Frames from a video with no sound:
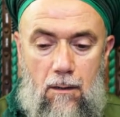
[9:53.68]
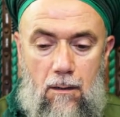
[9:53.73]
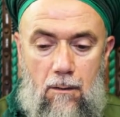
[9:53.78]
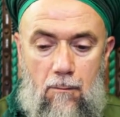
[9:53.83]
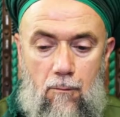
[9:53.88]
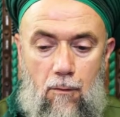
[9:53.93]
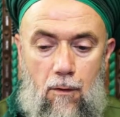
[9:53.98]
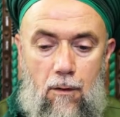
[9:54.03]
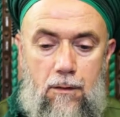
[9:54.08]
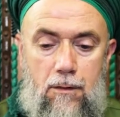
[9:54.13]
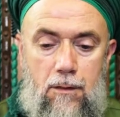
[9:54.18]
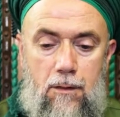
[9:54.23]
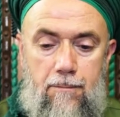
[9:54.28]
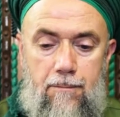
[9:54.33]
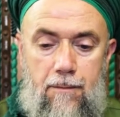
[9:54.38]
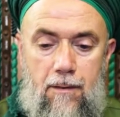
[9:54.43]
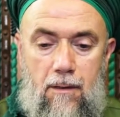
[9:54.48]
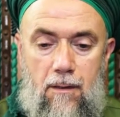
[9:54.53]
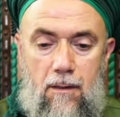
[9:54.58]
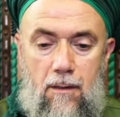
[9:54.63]

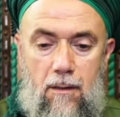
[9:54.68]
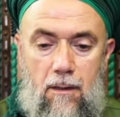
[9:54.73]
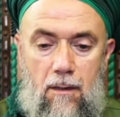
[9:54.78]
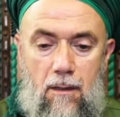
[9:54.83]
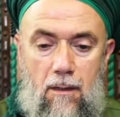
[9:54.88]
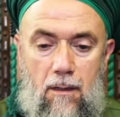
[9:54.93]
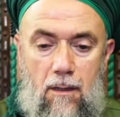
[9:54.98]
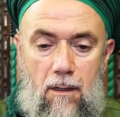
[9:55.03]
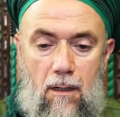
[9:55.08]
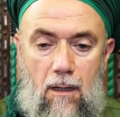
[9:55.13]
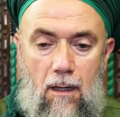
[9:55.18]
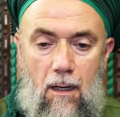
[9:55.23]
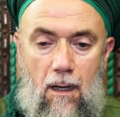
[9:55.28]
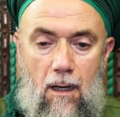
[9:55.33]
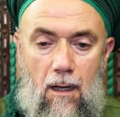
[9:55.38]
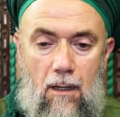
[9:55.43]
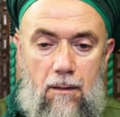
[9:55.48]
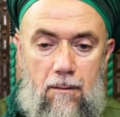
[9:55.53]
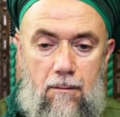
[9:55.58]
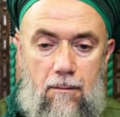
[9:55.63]
worshipping
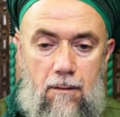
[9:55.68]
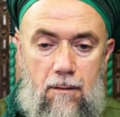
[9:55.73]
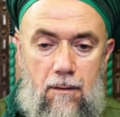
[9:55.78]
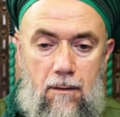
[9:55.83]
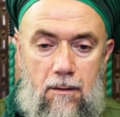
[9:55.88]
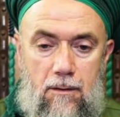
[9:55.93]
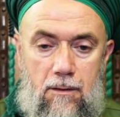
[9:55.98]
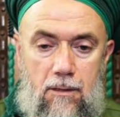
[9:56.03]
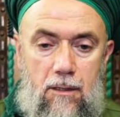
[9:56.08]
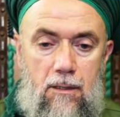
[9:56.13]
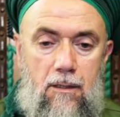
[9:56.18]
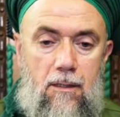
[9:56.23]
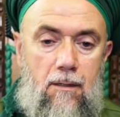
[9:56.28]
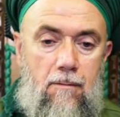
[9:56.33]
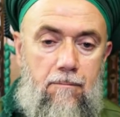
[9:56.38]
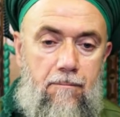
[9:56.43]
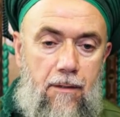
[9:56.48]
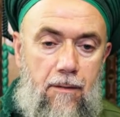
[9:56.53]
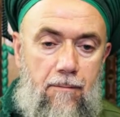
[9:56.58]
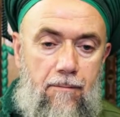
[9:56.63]
and
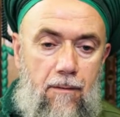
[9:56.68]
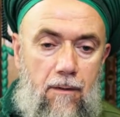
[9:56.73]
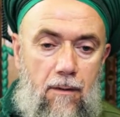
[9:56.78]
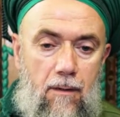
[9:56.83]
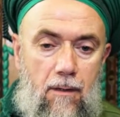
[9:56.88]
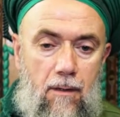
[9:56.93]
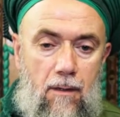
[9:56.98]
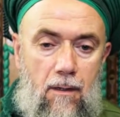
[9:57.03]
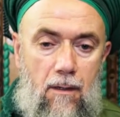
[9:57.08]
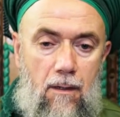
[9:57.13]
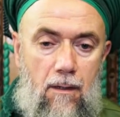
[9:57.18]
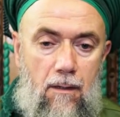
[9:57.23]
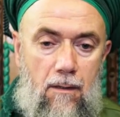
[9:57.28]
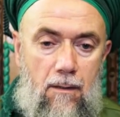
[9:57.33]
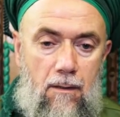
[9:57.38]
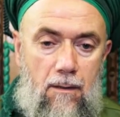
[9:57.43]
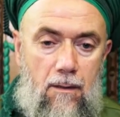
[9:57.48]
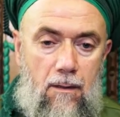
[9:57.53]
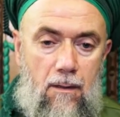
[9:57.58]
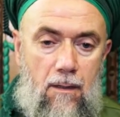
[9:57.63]
cheating people,
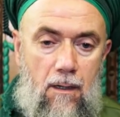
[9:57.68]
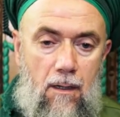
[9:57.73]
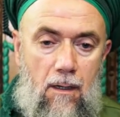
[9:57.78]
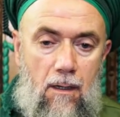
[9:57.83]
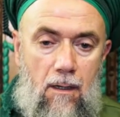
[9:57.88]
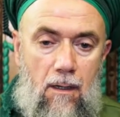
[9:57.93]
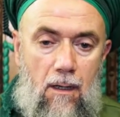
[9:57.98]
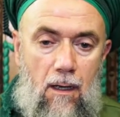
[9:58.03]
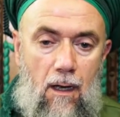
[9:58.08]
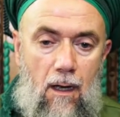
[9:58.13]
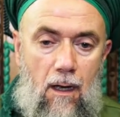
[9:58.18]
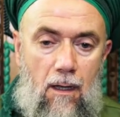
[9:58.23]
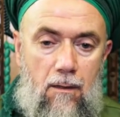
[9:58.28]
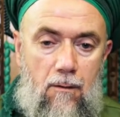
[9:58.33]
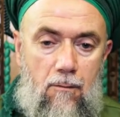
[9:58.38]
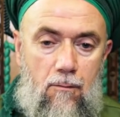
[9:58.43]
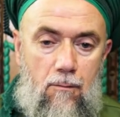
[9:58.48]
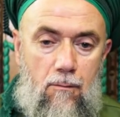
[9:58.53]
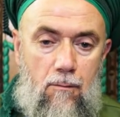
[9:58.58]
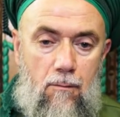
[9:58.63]

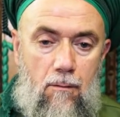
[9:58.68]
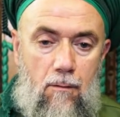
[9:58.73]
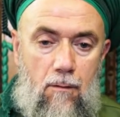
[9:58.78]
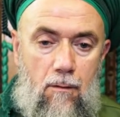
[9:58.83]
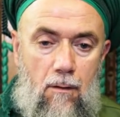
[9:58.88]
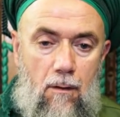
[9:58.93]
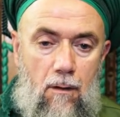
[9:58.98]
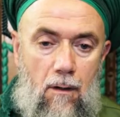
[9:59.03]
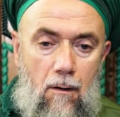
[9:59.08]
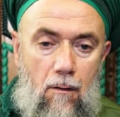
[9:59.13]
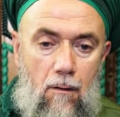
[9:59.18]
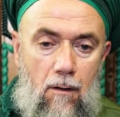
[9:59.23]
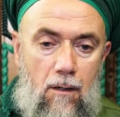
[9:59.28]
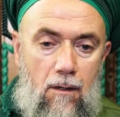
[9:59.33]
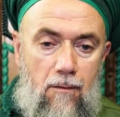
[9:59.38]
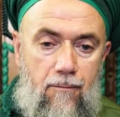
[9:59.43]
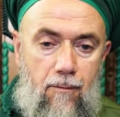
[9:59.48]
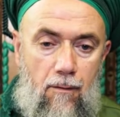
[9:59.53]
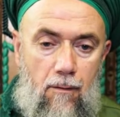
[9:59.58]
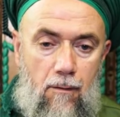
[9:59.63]
and you
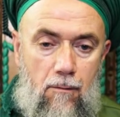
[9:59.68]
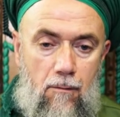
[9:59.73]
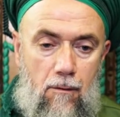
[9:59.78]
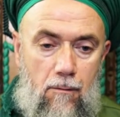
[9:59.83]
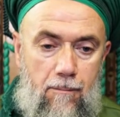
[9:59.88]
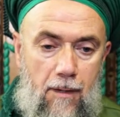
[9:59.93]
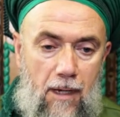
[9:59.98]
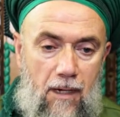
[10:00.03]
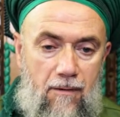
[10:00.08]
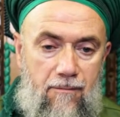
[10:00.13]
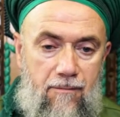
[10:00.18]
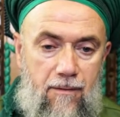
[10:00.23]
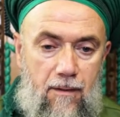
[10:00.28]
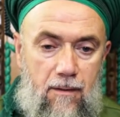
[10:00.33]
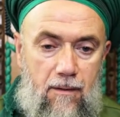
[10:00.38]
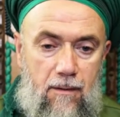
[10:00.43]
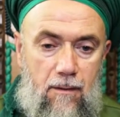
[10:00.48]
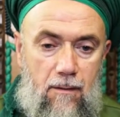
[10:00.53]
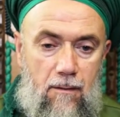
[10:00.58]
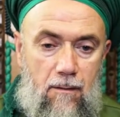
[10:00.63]
only for your
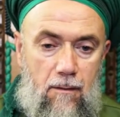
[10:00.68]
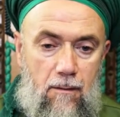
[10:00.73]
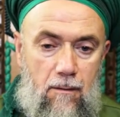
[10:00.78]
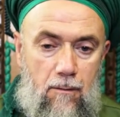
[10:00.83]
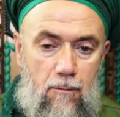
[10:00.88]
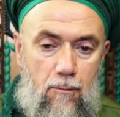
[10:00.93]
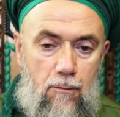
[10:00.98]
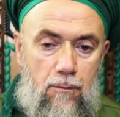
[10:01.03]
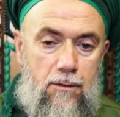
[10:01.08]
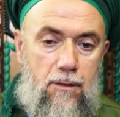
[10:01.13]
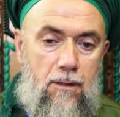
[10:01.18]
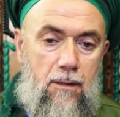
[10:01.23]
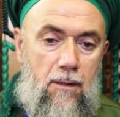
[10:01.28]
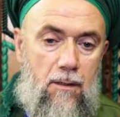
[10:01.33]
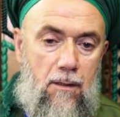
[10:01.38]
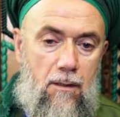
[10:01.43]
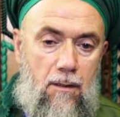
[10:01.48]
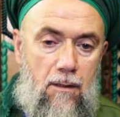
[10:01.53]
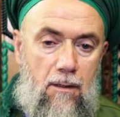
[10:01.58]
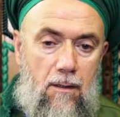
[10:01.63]
benefit
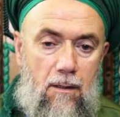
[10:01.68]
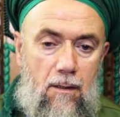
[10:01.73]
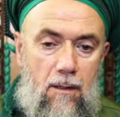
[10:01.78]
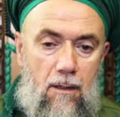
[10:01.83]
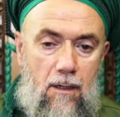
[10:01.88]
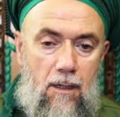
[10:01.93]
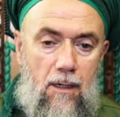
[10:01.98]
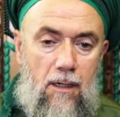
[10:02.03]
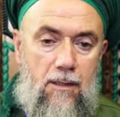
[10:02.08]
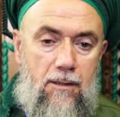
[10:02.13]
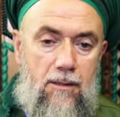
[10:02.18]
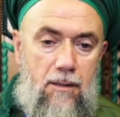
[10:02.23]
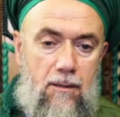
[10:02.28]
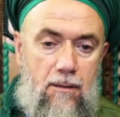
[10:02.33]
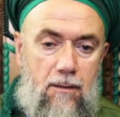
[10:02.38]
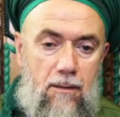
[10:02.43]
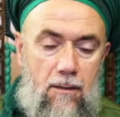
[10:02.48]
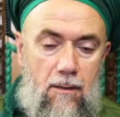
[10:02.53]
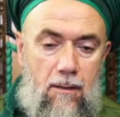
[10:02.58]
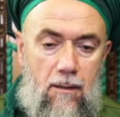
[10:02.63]
using
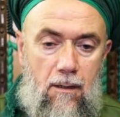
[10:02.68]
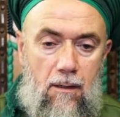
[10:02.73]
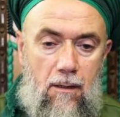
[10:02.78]
religion,